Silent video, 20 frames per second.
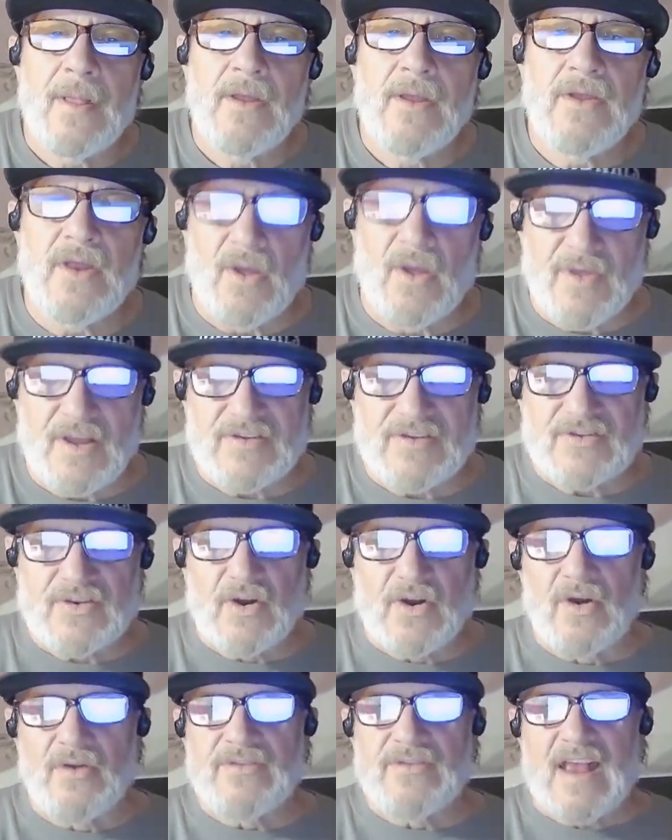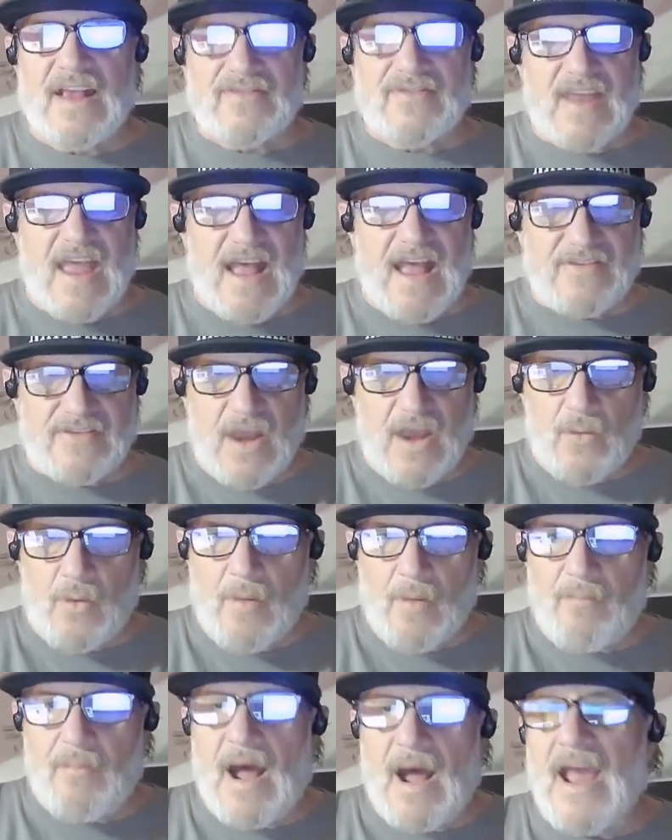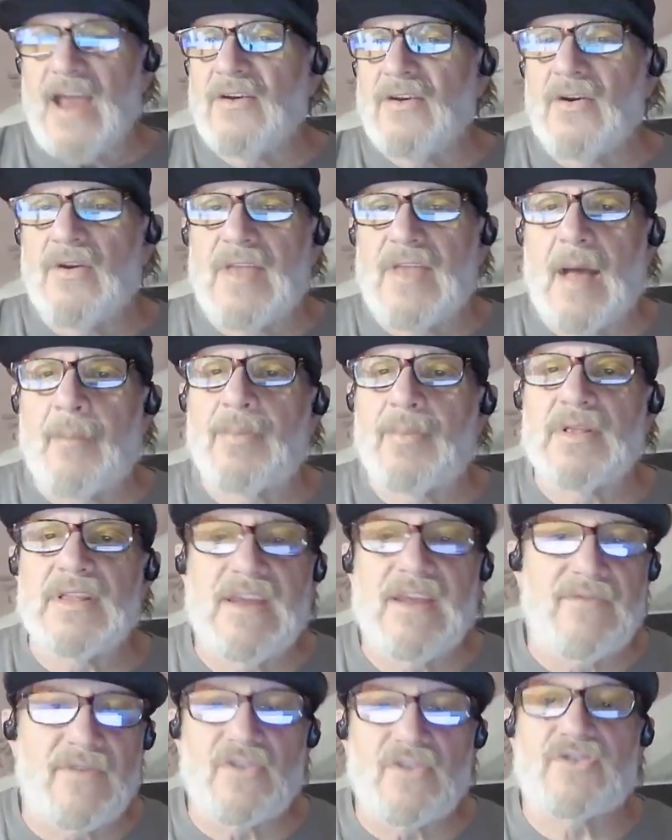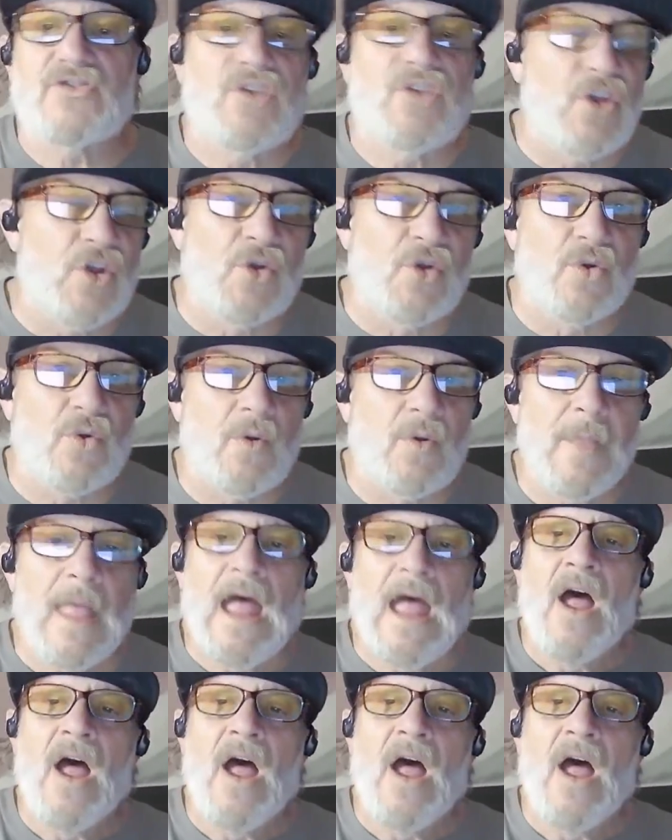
You know, this serves as, as a reminder that believers too